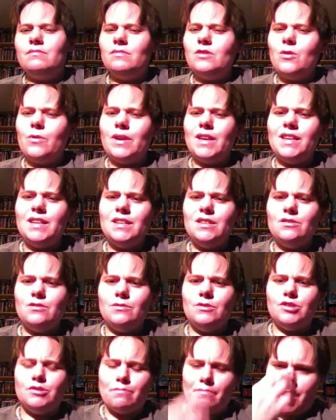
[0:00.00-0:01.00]
no, he didn't
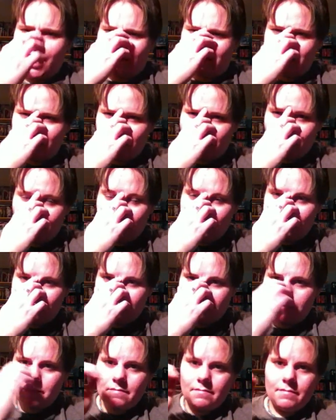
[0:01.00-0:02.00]
do
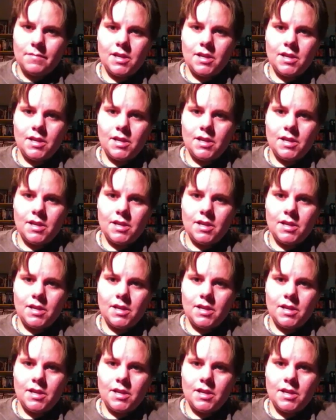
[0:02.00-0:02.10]
Jumanji.